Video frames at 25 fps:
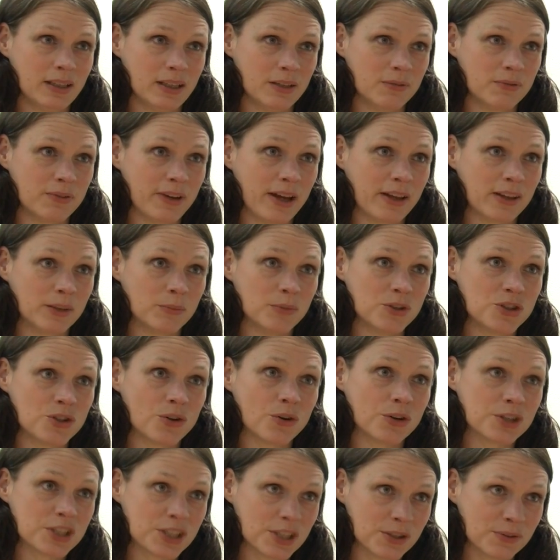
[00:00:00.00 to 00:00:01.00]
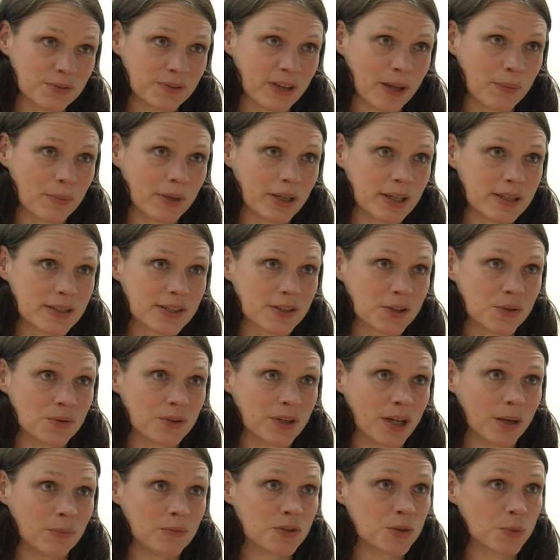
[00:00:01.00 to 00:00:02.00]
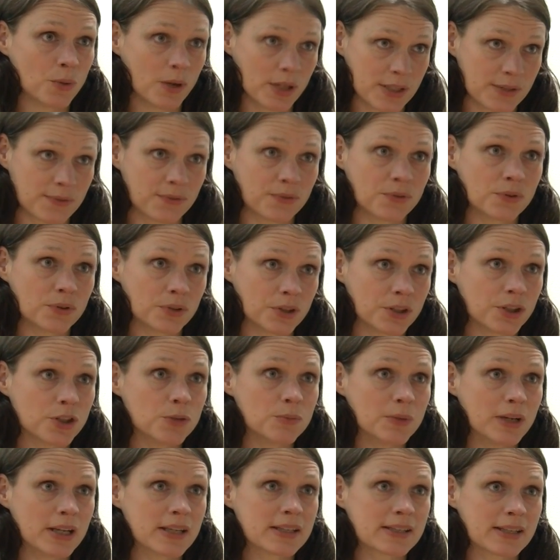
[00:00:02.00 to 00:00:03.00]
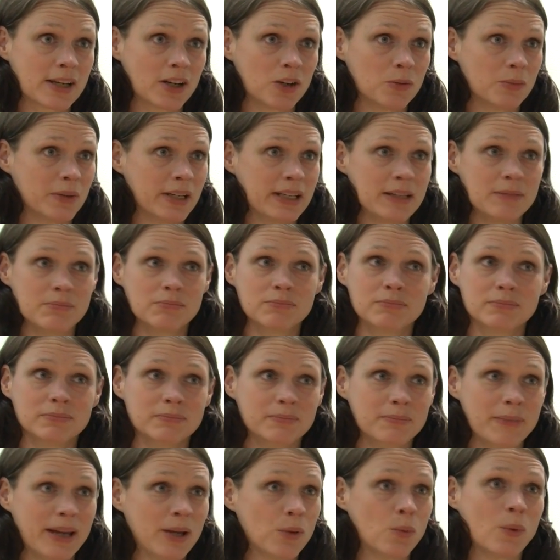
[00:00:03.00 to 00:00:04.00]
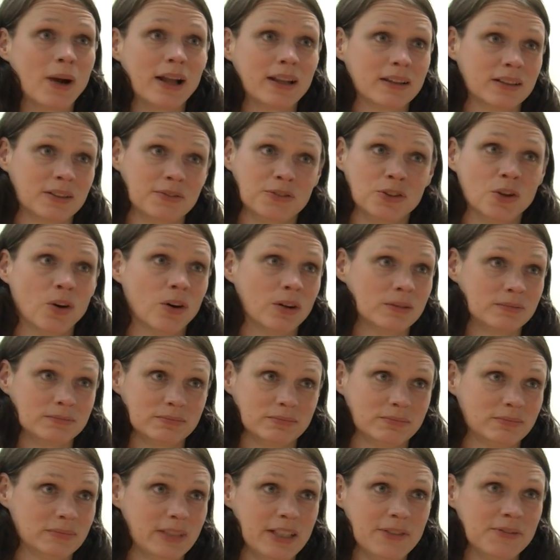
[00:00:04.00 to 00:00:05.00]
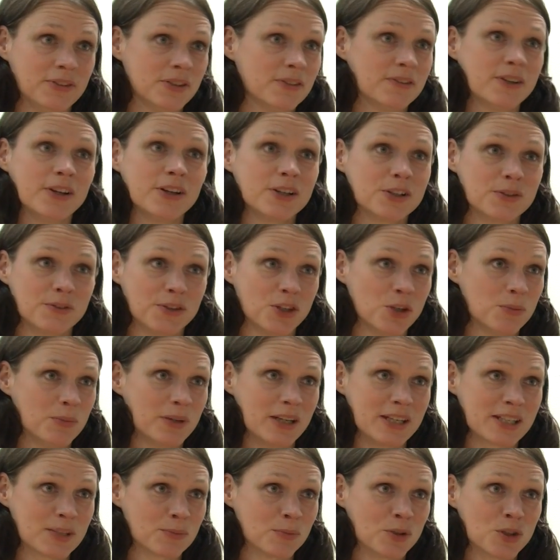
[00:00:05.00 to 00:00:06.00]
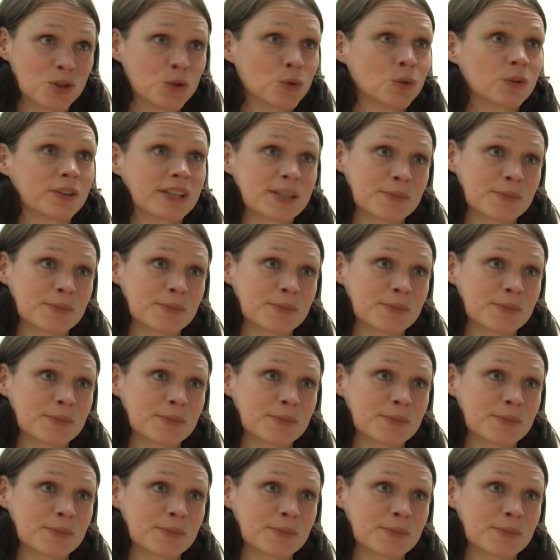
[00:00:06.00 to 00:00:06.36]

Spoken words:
In fact, the majority of families who come to us for a humanist ceremony may well have not even have heard of humanism at all.